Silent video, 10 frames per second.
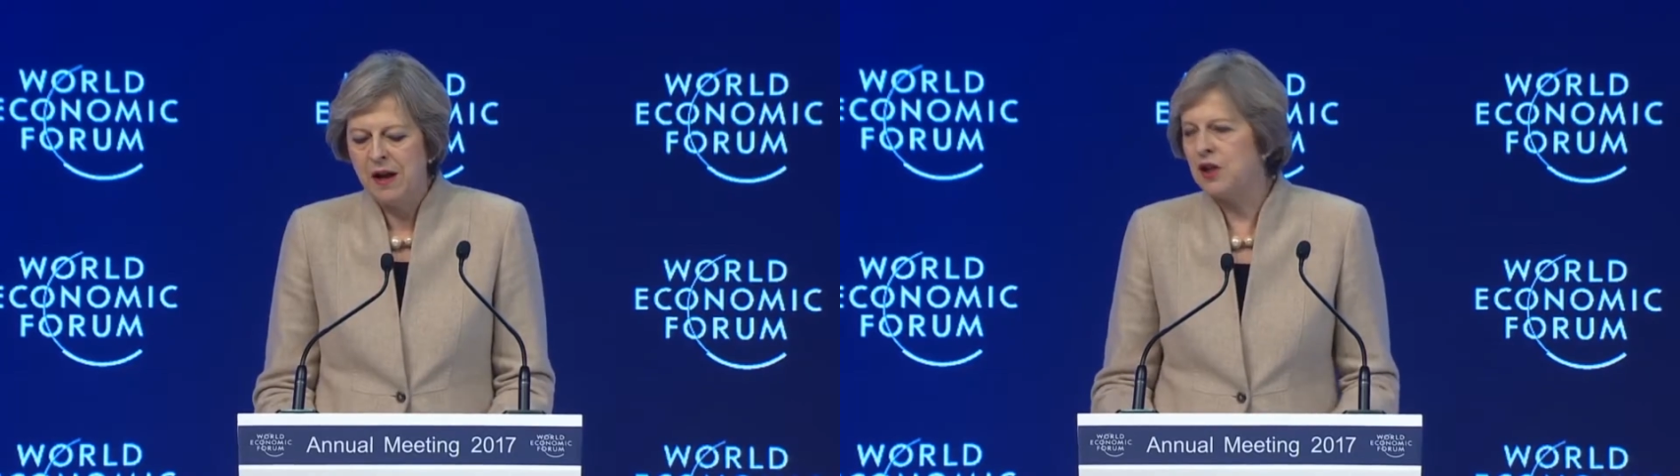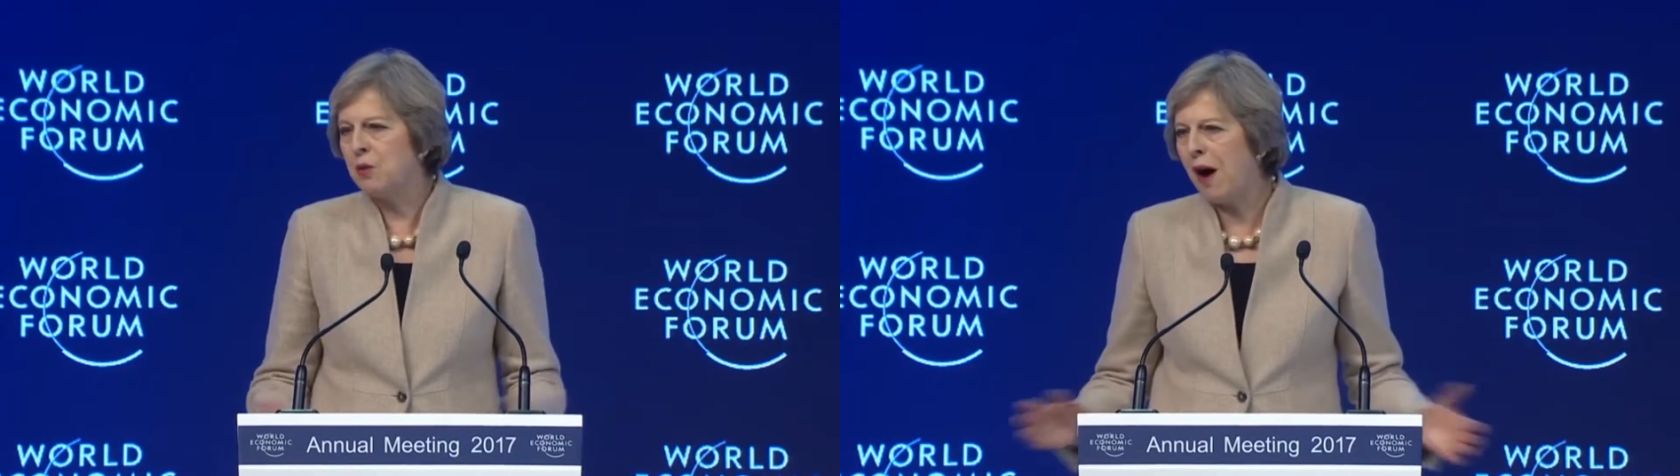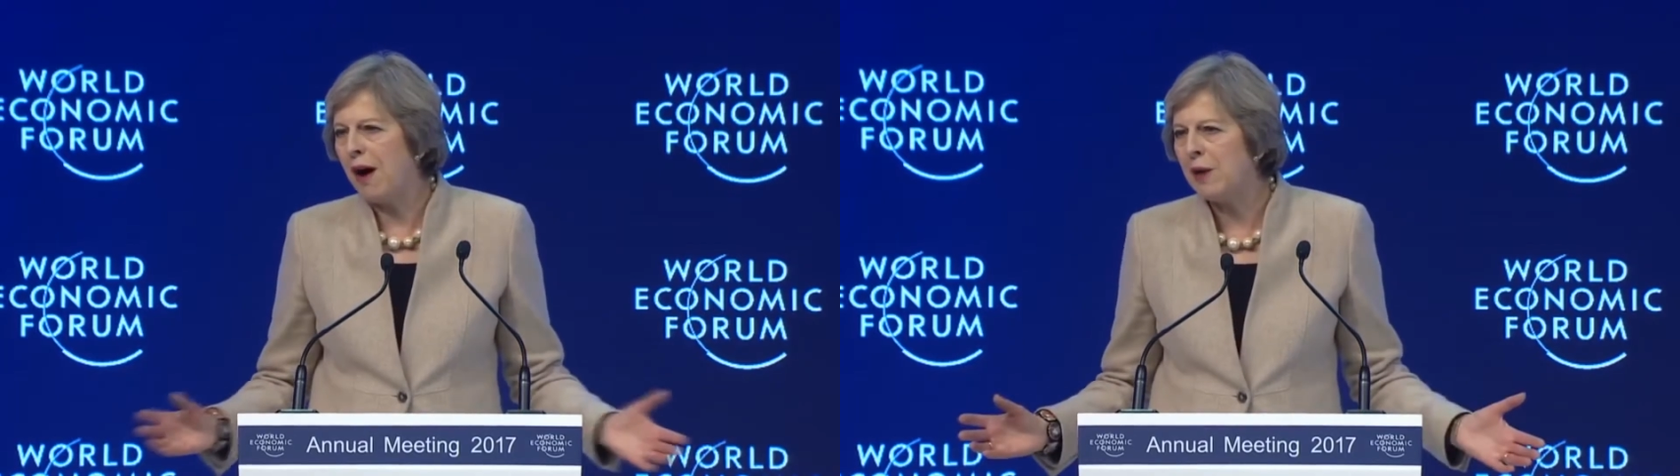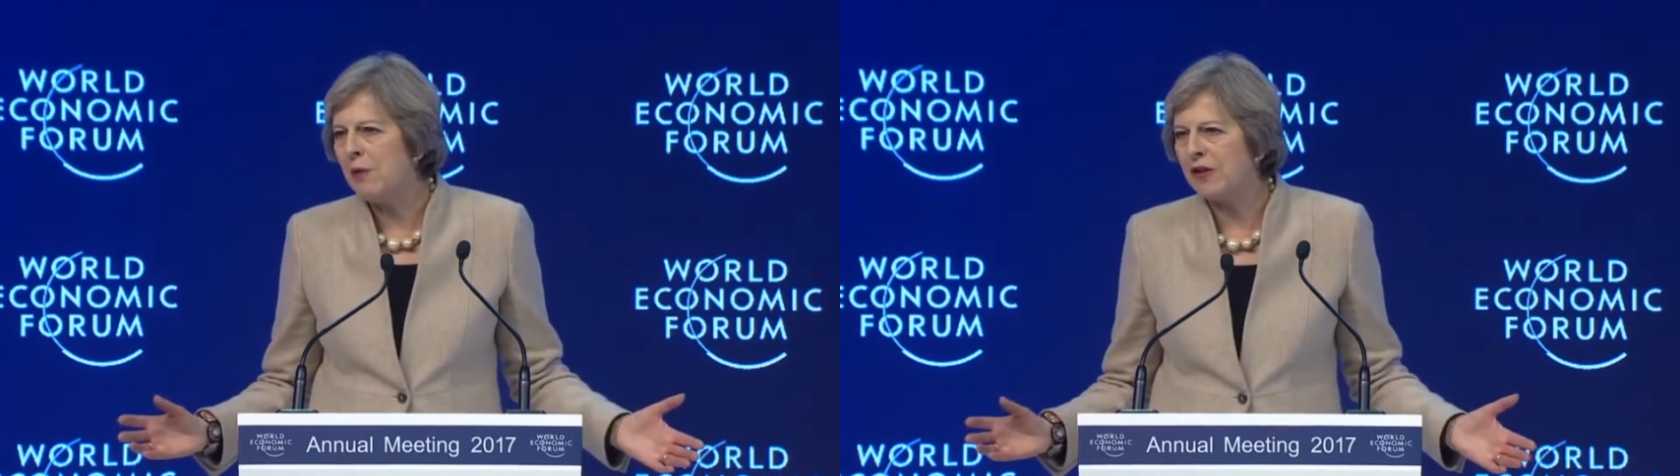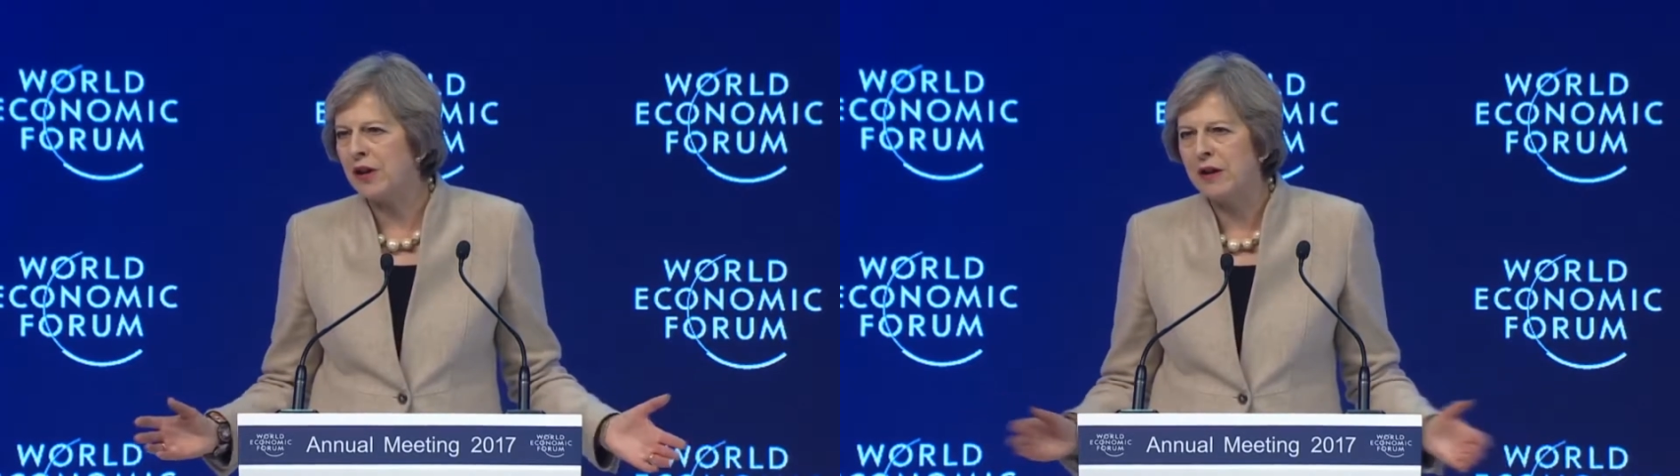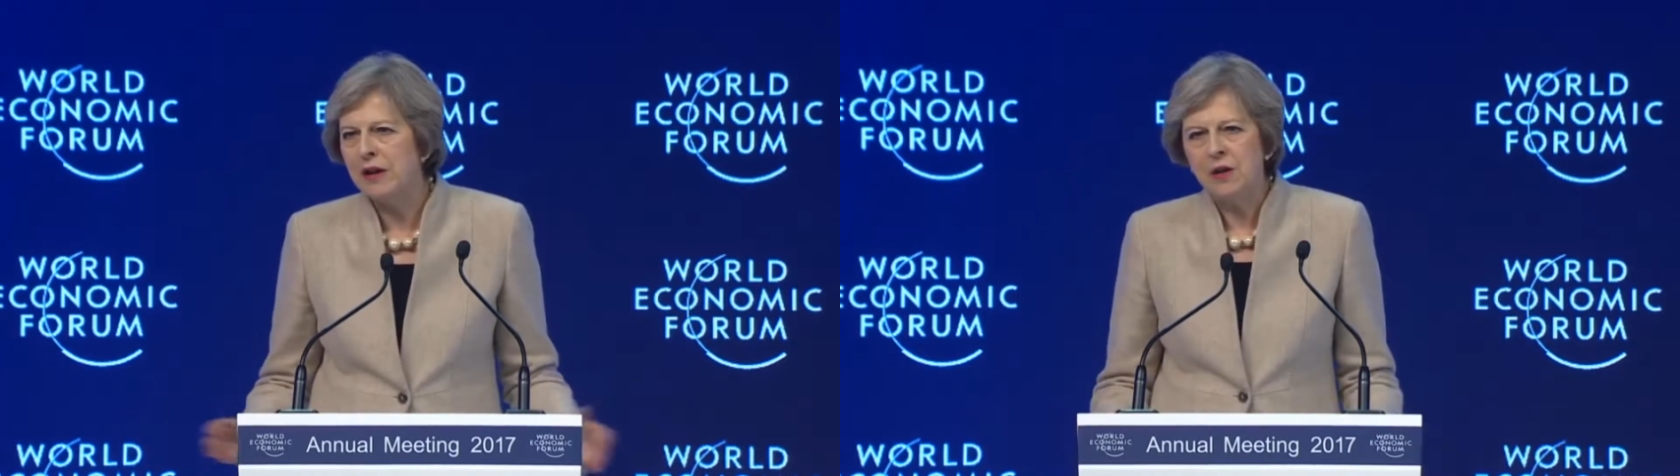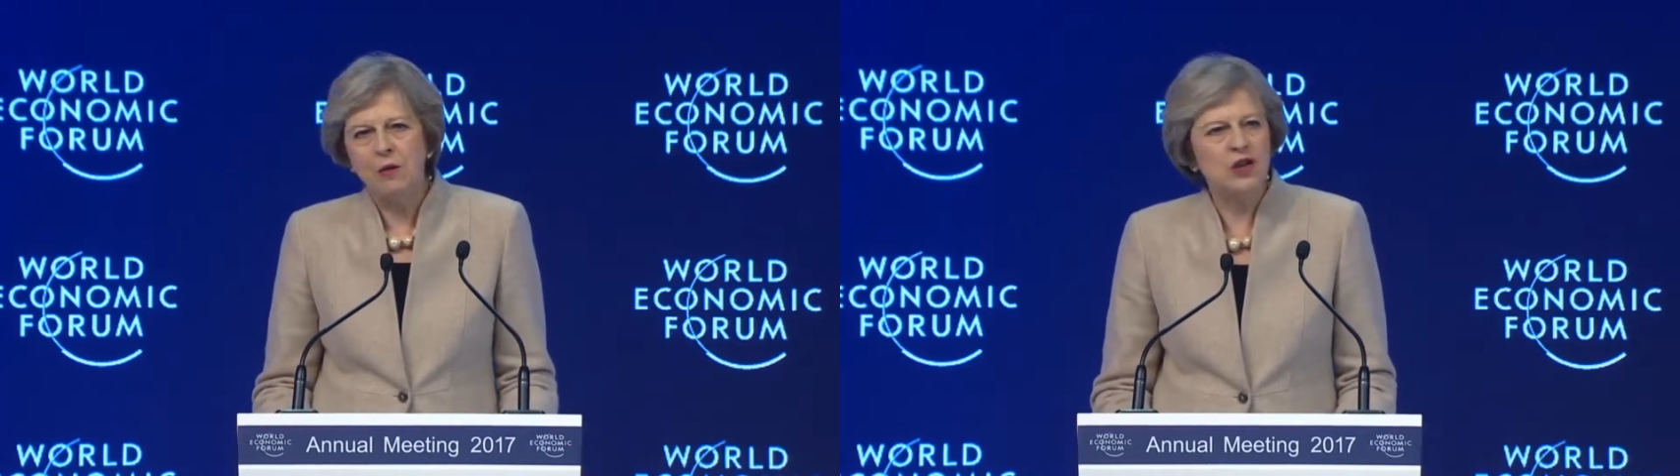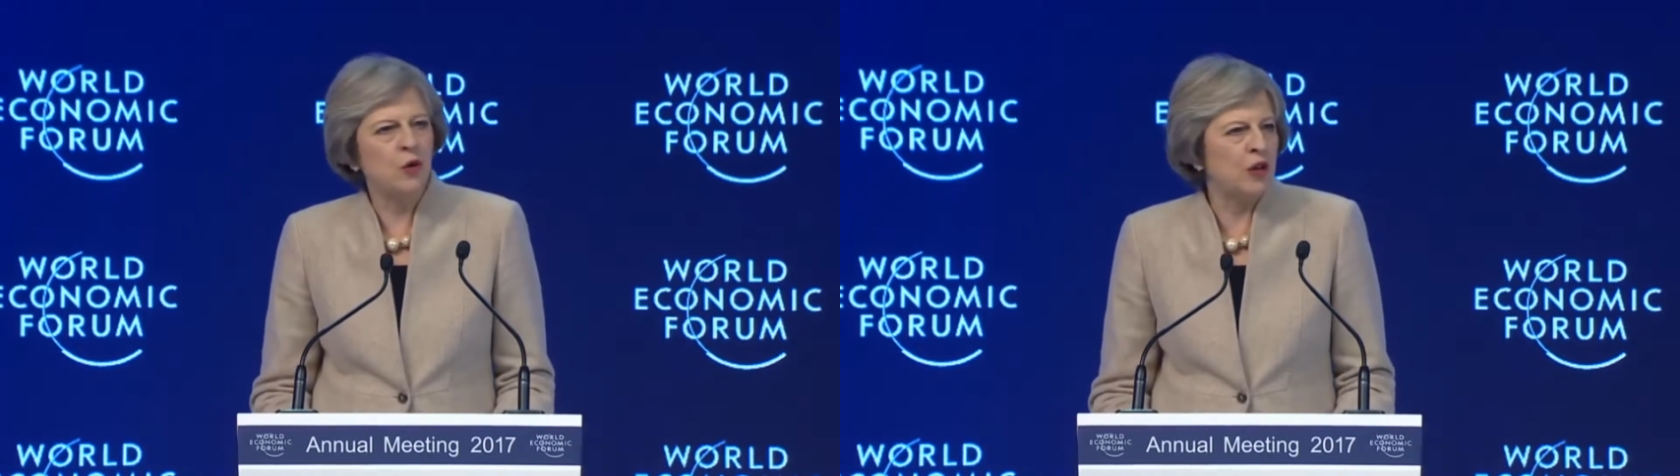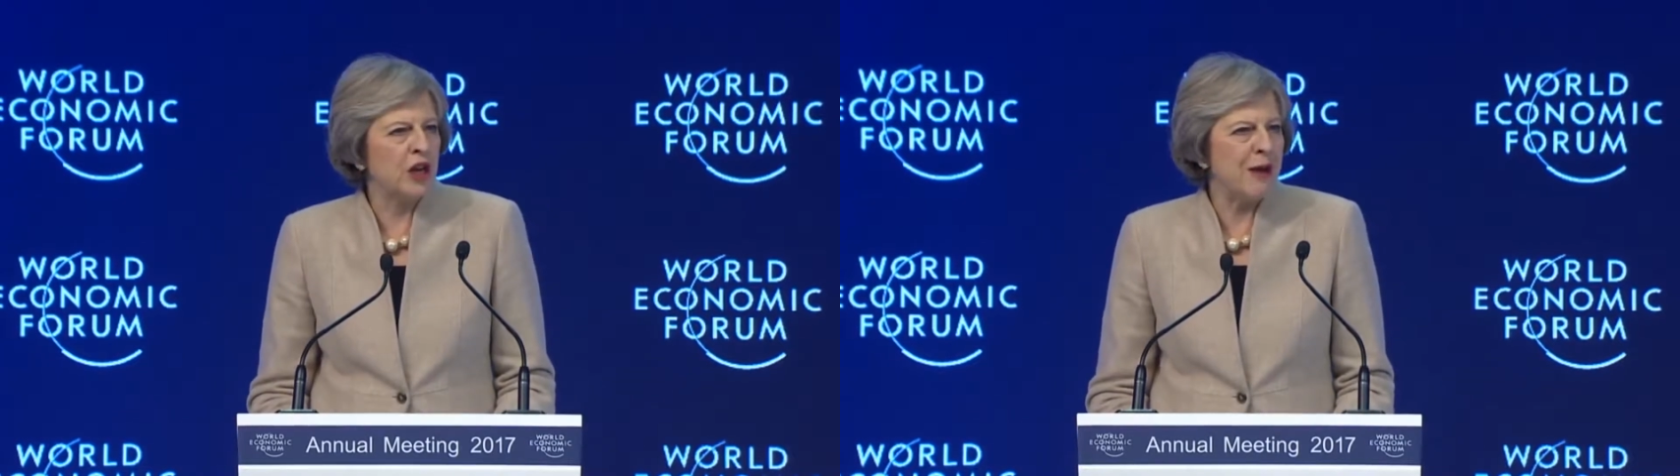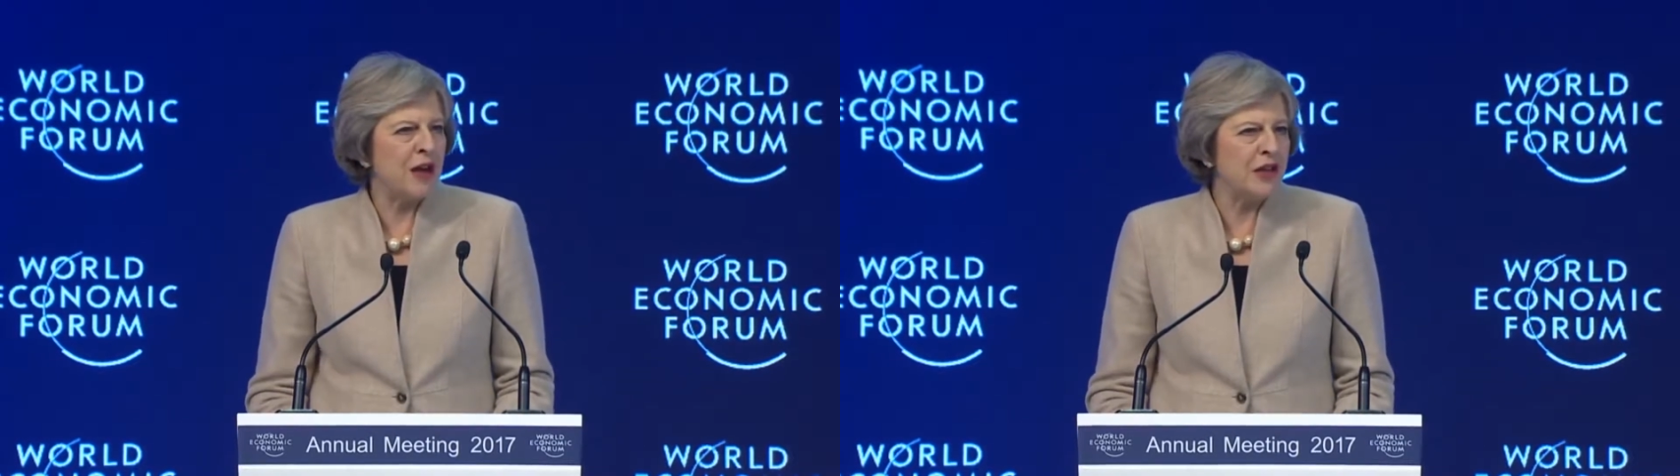And why, whether we're
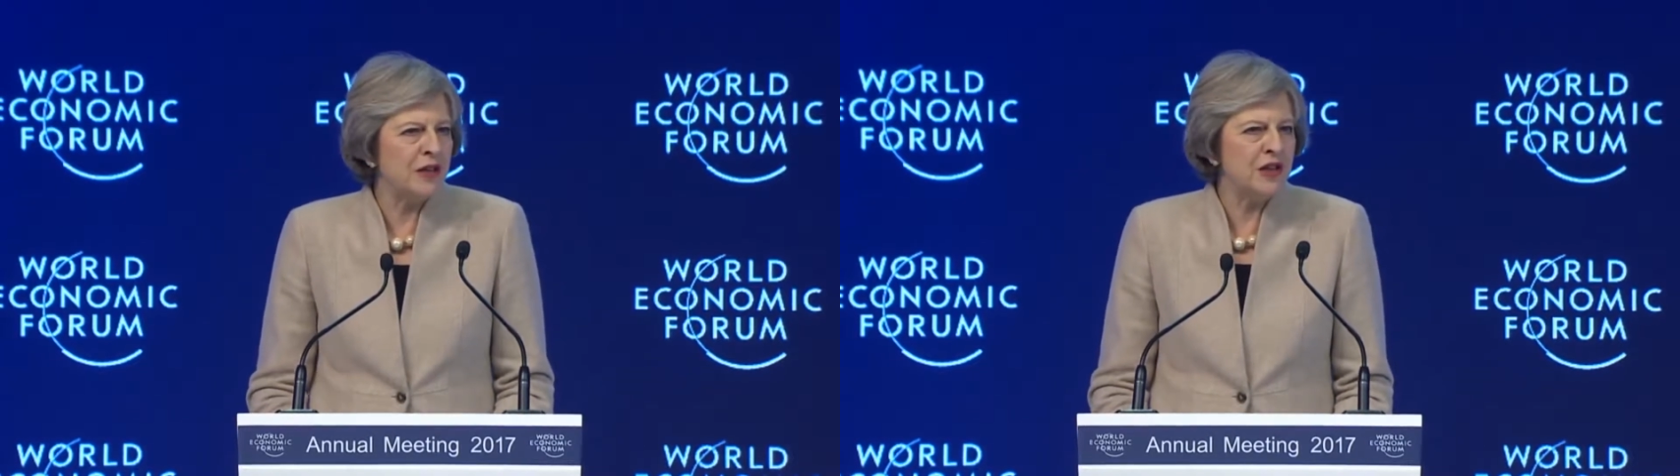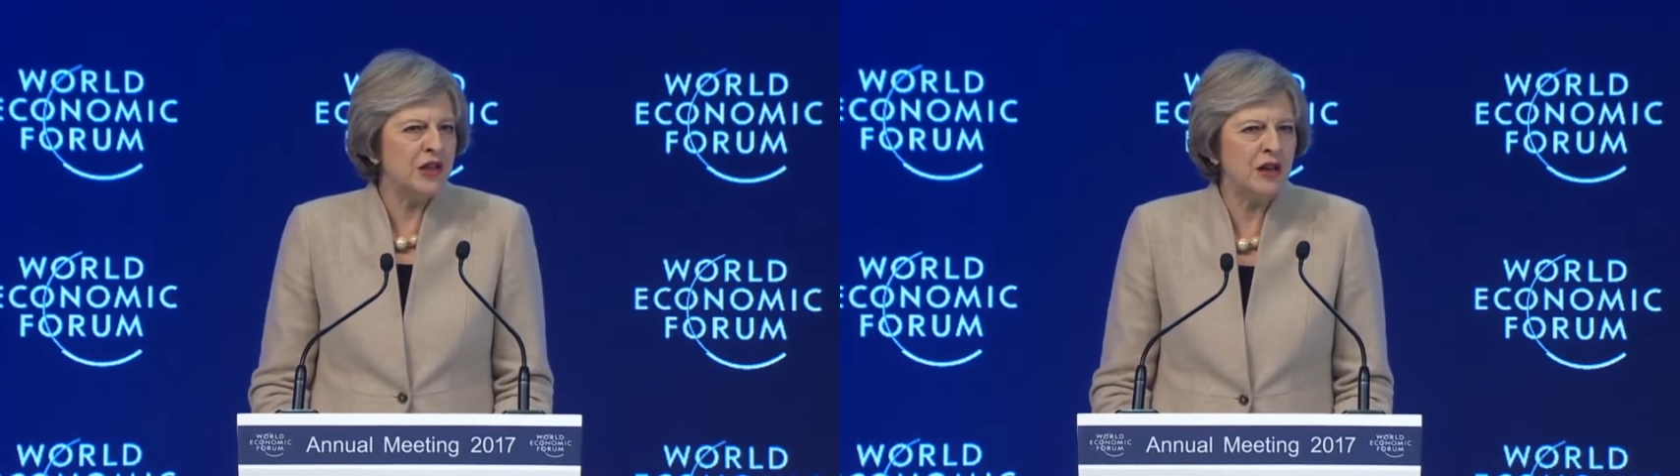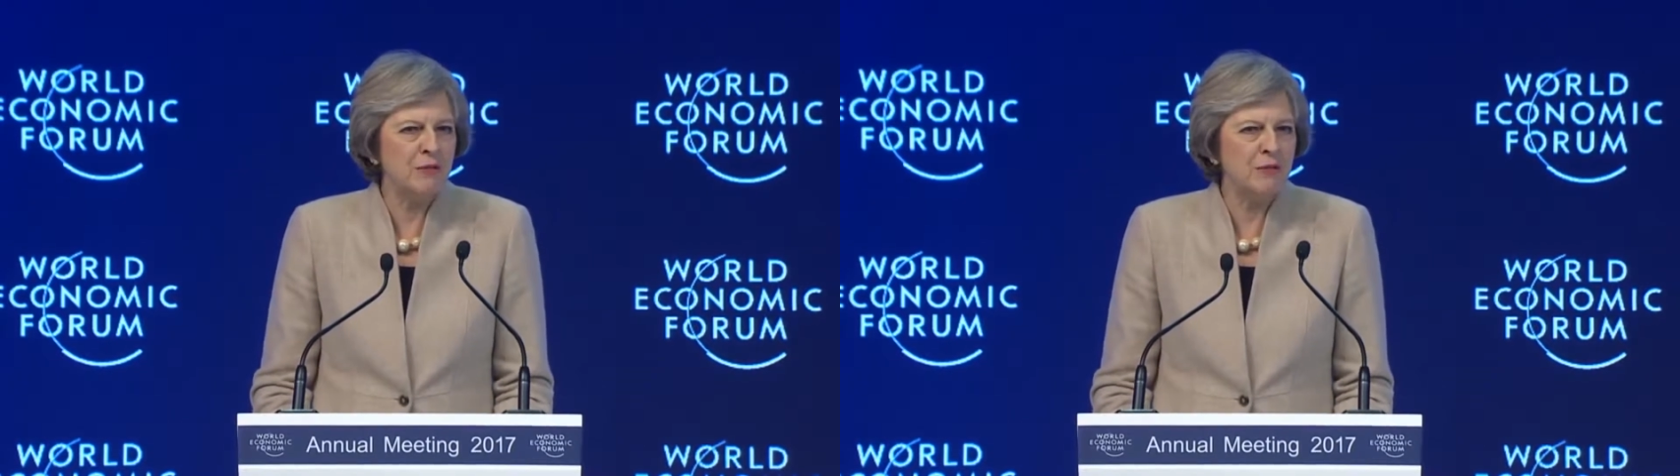talking about India,